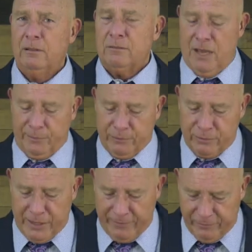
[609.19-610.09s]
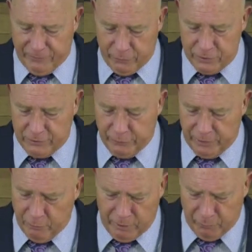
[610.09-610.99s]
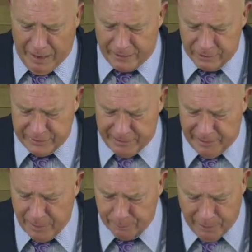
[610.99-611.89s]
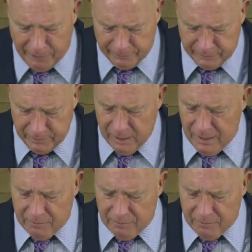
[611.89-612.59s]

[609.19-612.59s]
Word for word: Chapter 7, verse 21 Why dost thou not pardon